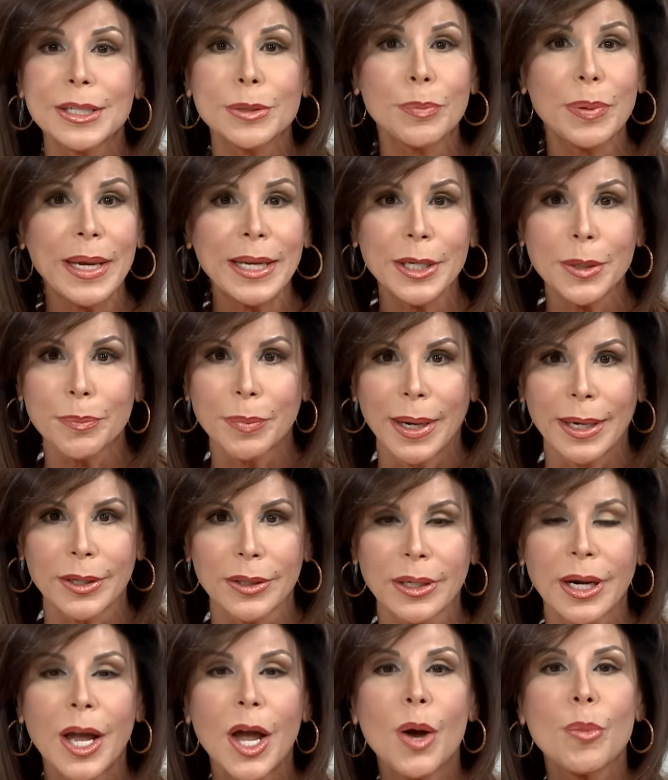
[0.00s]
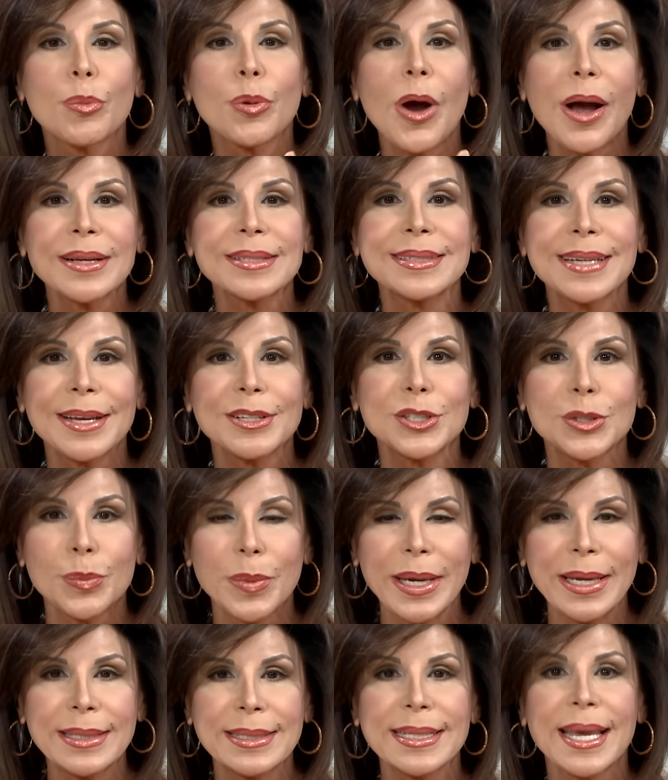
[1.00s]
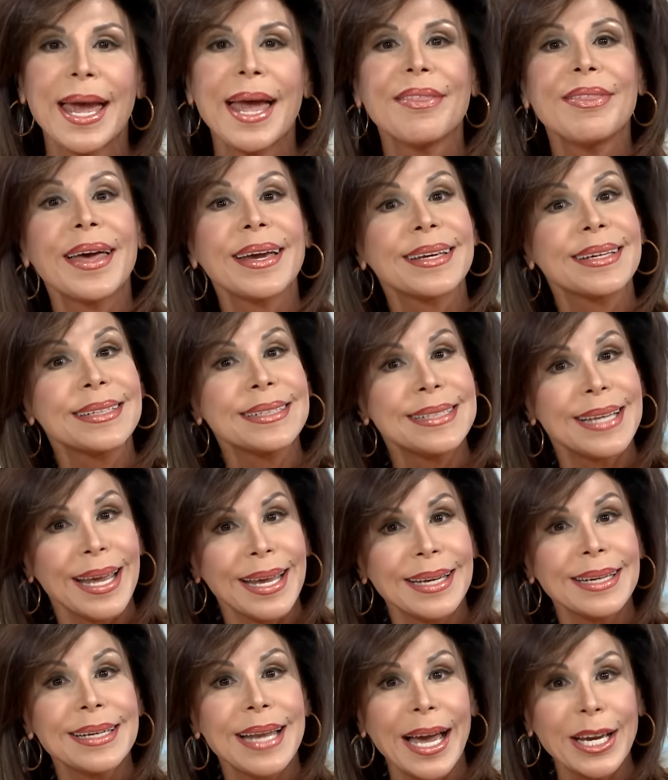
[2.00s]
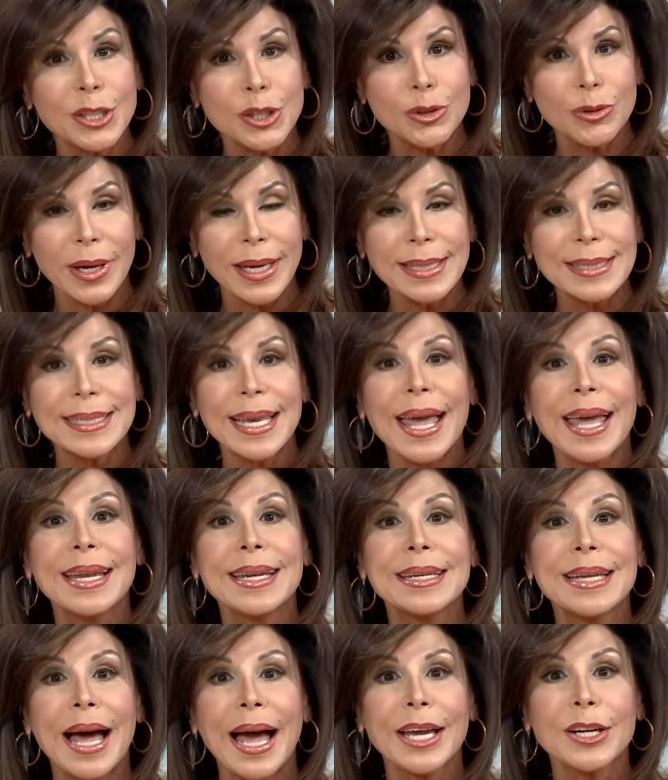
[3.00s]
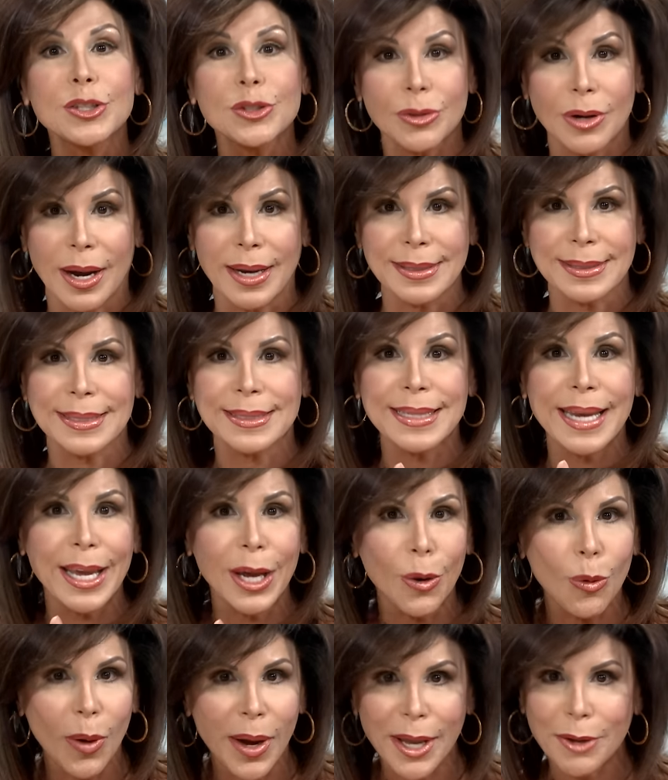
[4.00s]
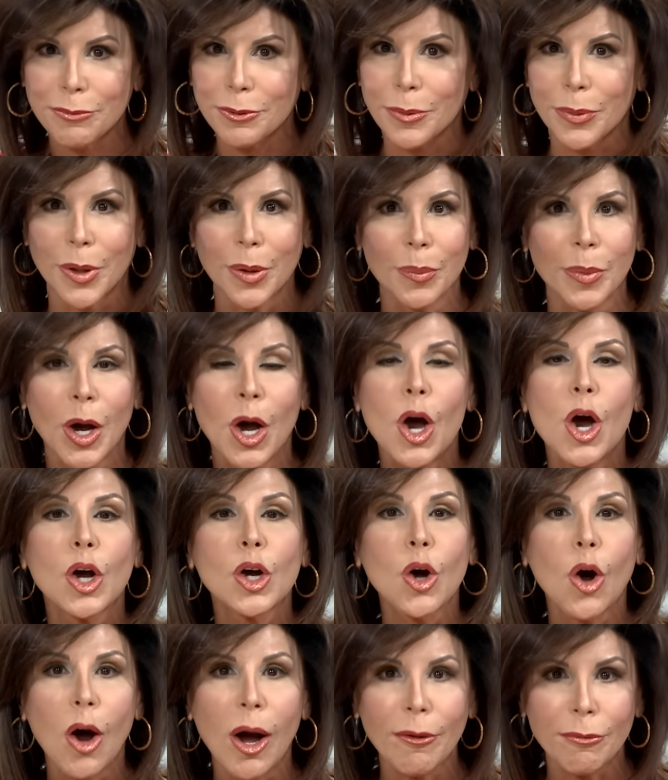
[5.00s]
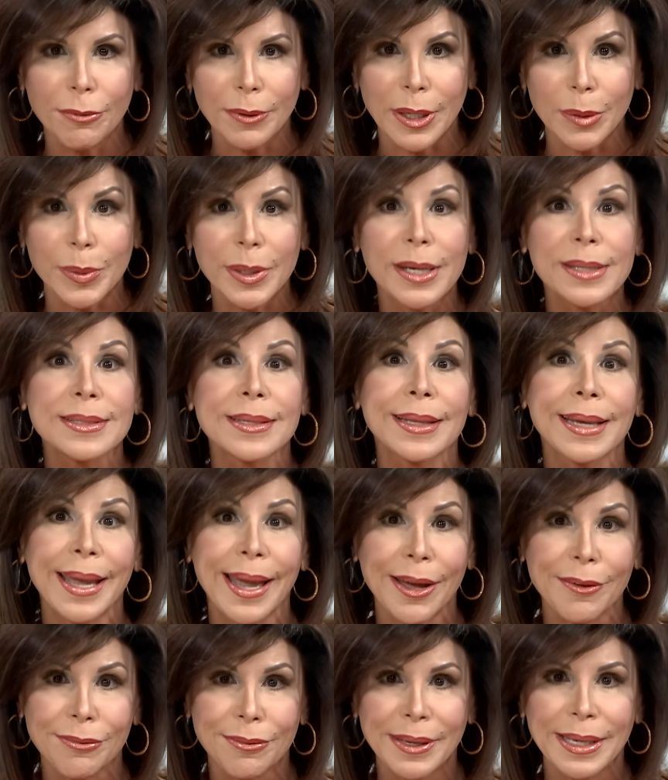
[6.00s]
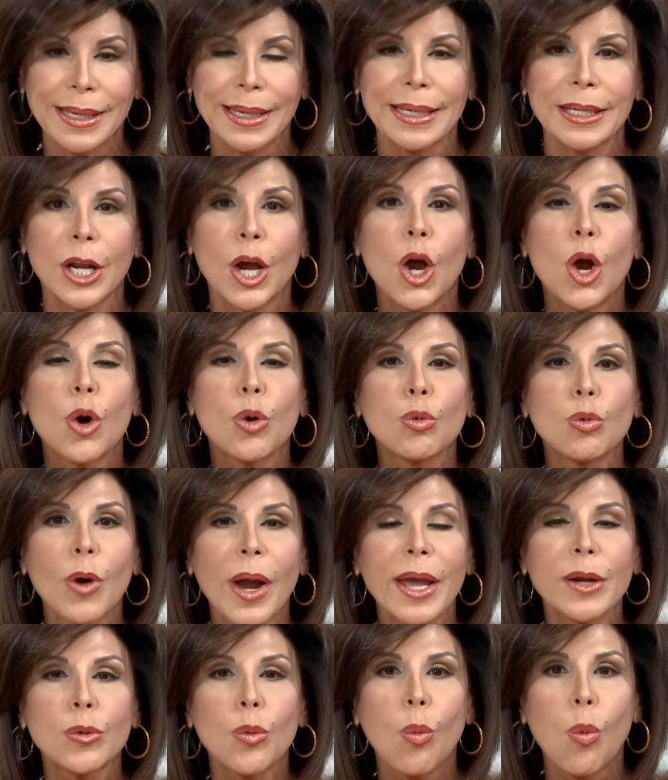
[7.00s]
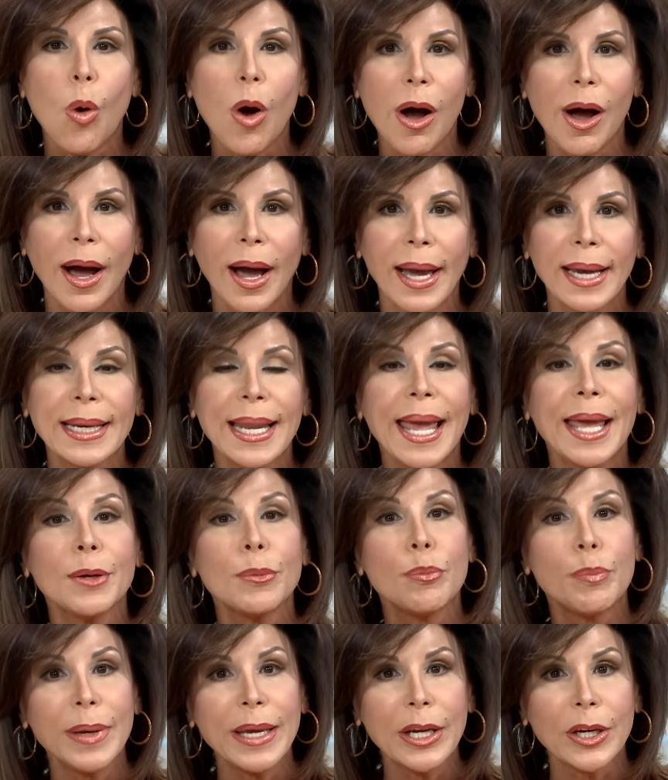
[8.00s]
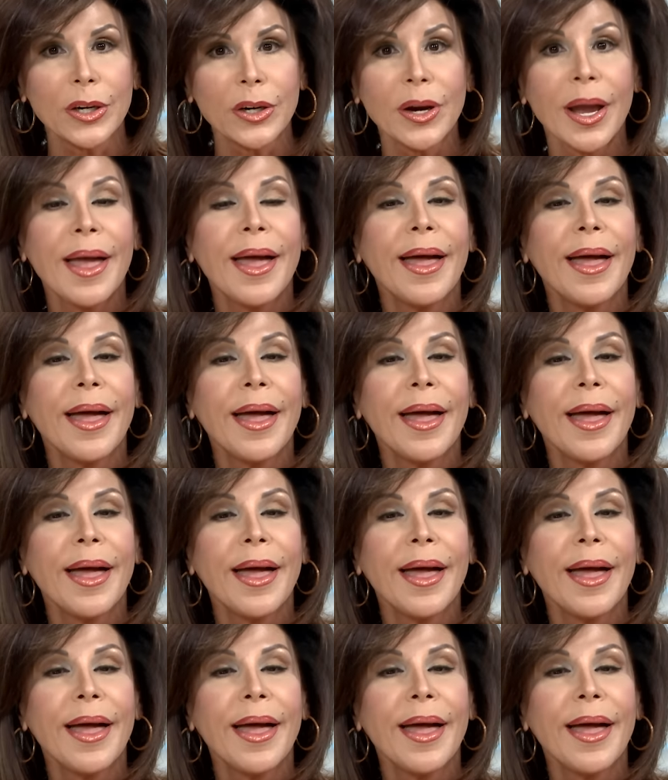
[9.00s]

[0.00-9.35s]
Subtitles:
and peanut butter, processed meats that contain nitrates and nitrites. Stay away from them. Coffee, because of the caffeine, red wine and beer,